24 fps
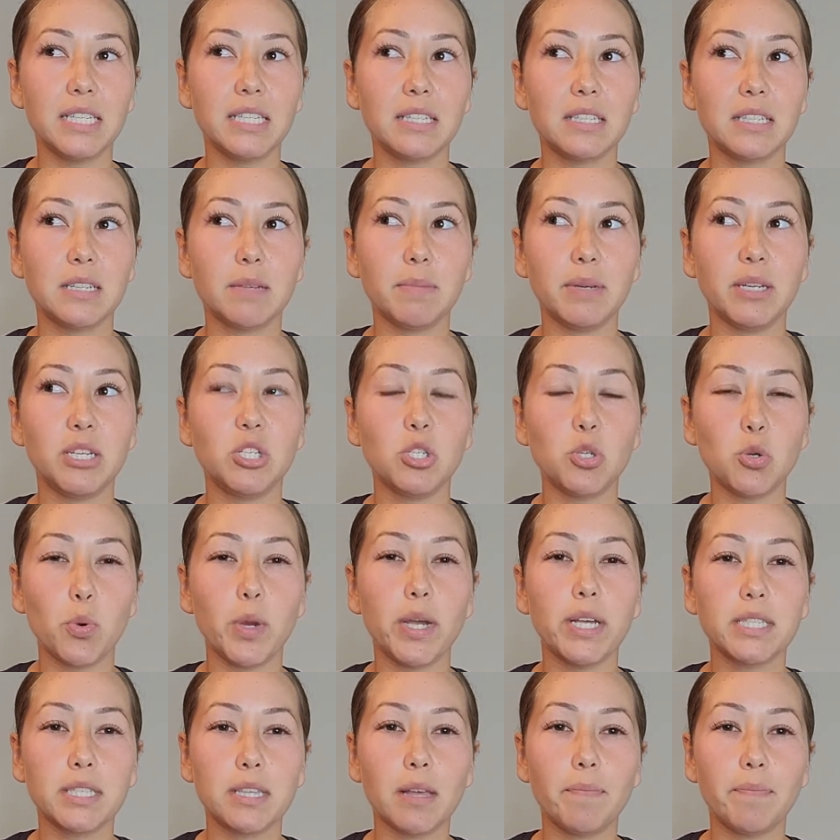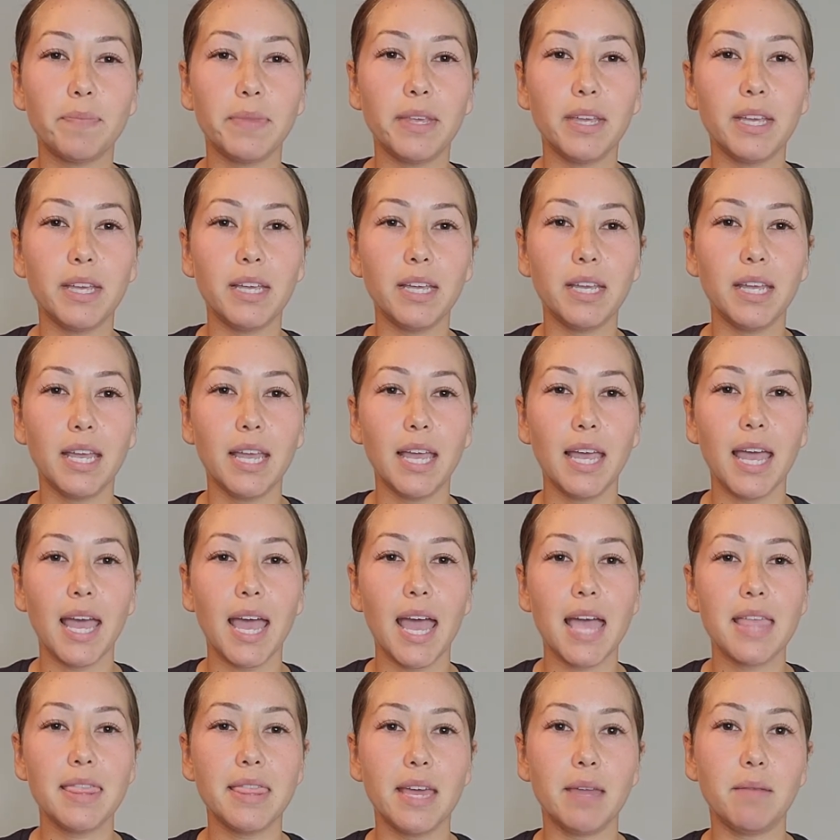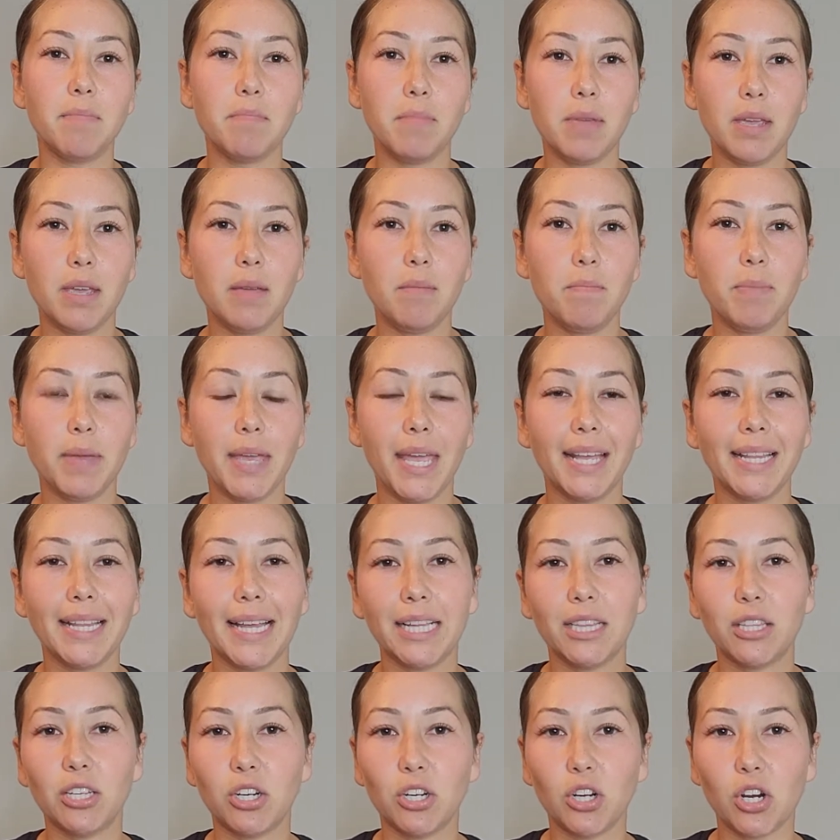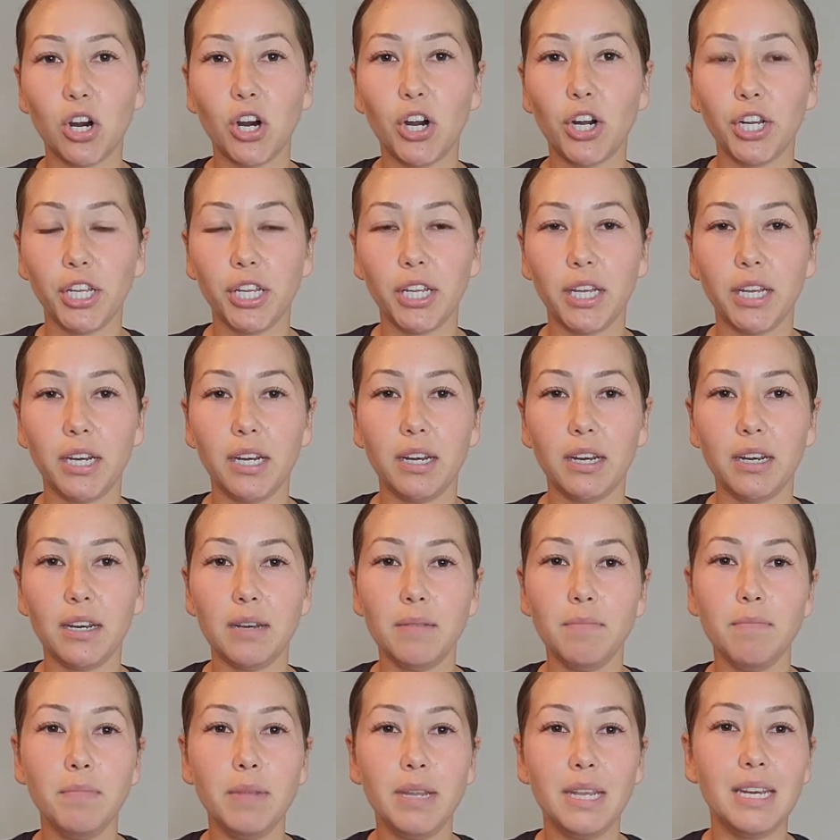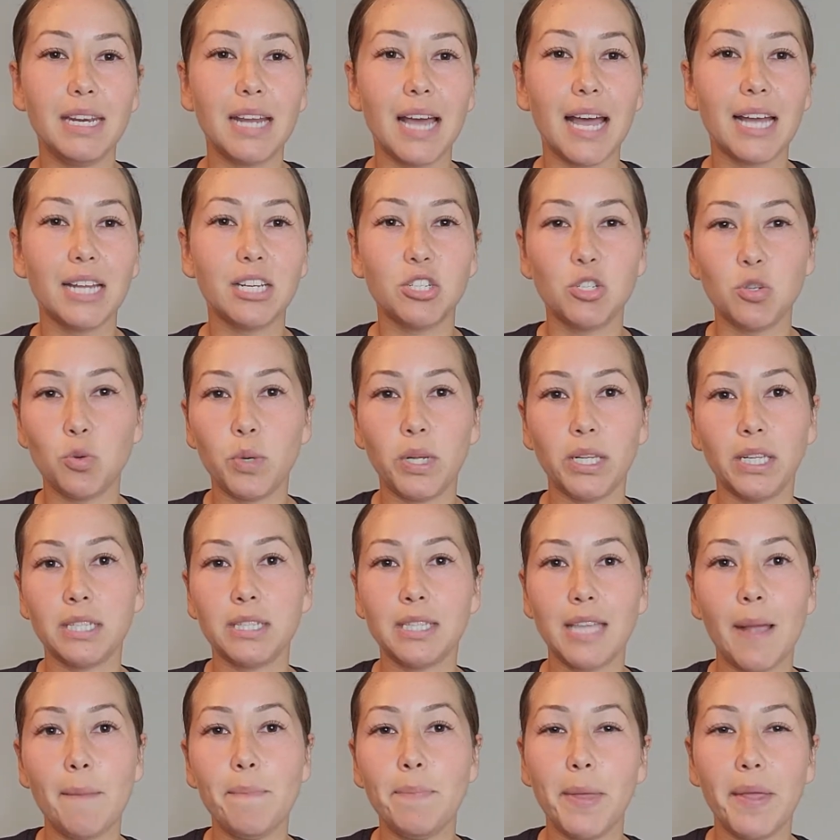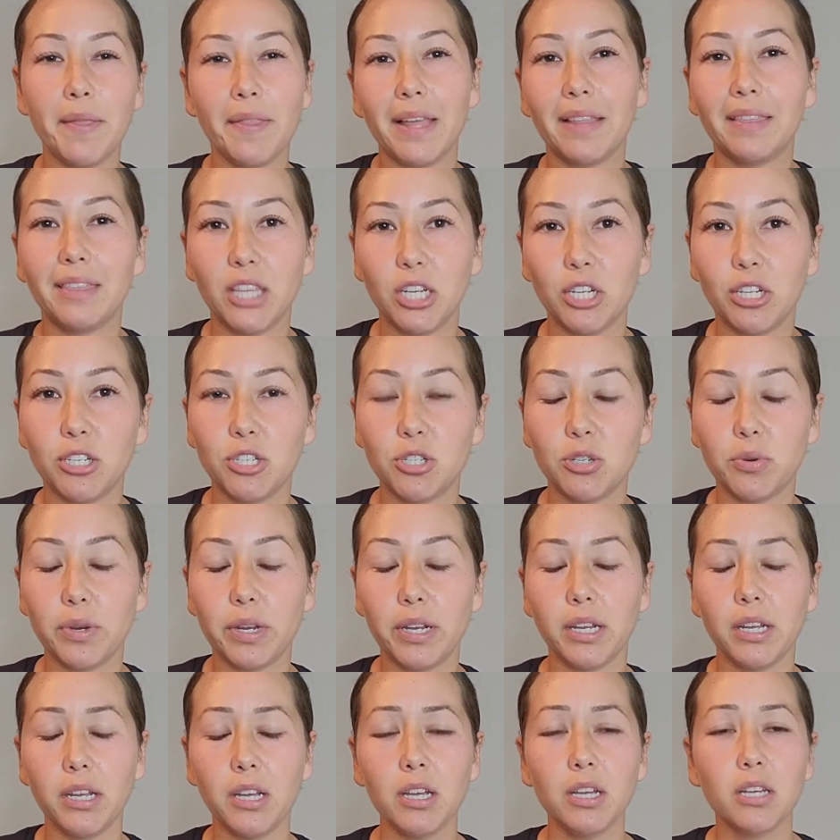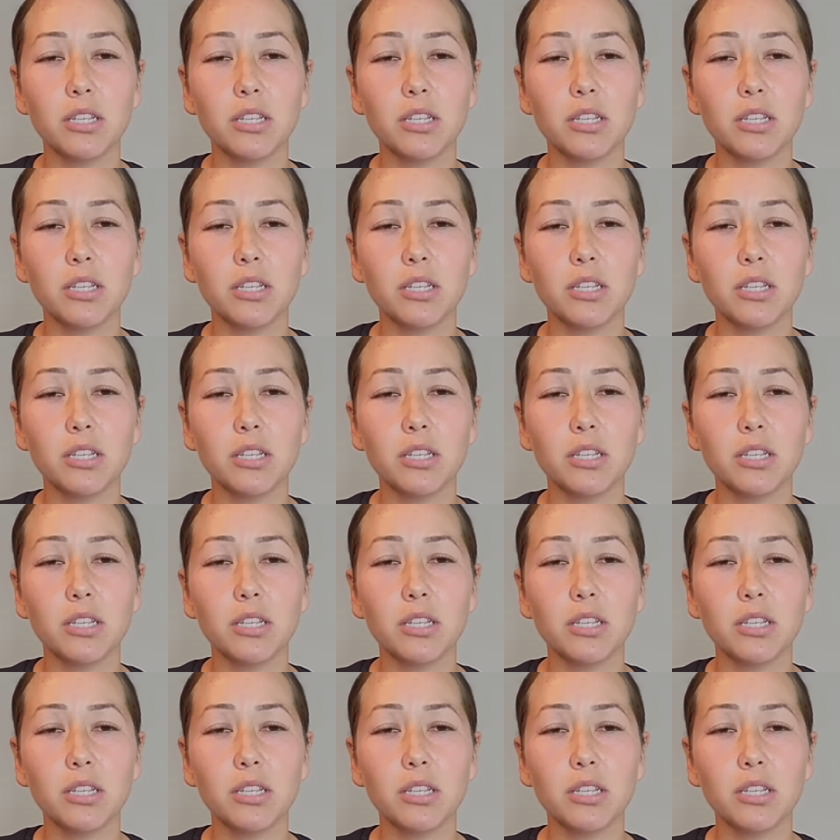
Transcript: be doing something and then me being like their guardian, me not doing the same thing that they're doing.